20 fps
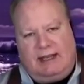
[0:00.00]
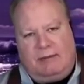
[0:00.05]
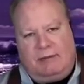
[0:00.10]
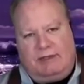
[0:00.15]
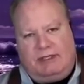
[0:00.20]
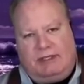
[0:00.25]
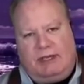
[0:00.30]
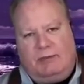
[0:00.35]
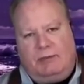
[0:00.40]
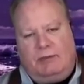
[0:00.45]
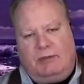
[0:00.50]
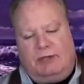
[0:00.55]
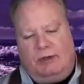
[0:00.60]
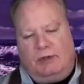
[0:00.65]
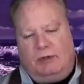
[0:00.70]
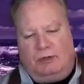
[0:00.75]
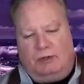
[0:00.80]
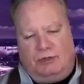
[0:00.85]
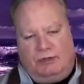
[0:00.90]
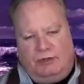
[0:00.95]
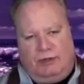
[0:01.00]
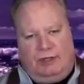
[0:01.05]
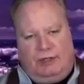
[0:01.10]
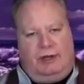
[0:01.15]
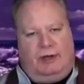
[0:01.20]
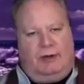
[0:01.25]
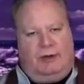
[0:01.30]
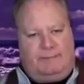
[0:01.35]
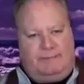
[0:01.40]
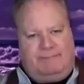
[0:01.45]
I was hit with an old
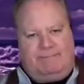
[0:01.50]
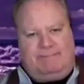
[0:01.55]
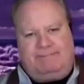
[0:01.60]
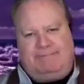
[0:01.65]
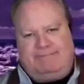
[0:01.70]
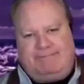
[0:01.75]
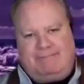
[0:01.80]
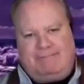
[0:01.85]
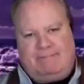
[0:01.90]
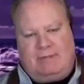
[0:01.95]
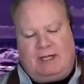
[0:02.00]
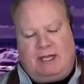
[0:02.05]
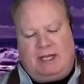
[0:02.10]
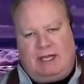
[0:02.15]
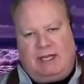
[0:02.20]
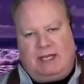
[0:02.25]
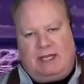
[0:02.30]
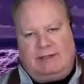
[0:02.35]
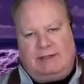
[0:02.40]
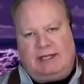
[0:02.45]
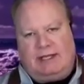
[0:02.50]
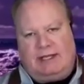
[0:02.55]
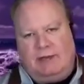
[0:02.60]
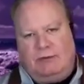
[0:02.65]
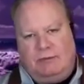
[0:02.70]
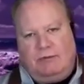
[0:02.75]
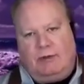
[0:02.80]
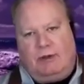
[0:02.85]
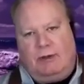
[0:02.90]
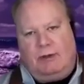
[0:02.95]
trigger. As I
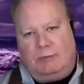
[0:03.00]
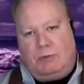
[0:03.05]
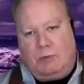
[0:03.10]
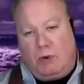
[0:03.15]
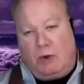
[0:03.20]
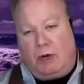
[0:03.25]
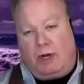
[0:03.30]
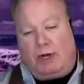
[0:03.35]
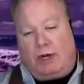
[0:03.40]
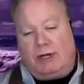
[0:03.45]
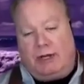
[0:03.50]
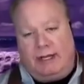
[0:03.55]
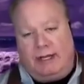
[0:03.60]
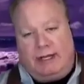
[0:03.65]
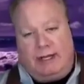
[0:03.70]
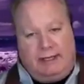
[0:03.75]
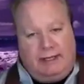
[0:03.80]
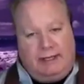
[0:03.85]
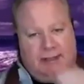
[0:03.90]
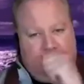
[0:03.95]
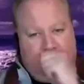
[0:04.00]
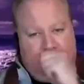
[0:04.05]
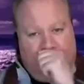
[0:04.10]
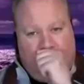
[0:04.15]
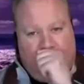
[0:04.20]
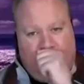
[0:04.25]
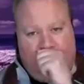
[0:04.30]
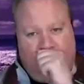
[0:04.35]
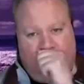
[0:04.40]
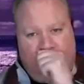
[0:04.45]
grew up poor
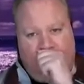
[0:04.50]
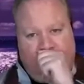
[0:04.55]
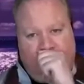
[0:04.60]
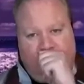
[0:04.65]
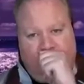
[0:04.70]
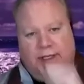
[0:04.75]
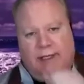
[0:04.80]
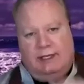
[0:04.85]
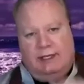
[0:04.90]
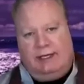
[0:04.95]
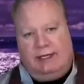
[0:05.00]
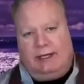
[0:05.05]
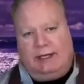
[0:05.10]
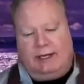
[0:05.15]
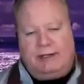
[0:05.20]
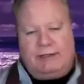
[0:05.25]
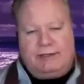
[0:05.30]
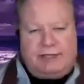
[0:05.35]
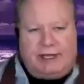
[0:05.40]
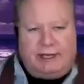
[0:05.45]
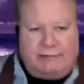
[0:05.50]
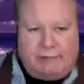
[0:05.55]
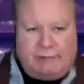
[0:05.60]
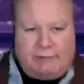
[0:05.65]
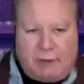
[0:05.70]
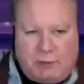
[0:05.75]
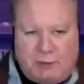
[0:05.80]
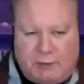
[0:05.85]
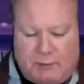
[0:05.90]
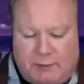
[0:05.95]
in an unsafe
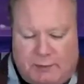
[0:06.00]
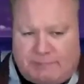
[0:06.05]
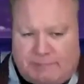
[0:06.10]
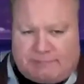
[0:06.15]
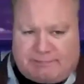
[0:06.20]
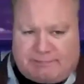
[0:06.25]
home,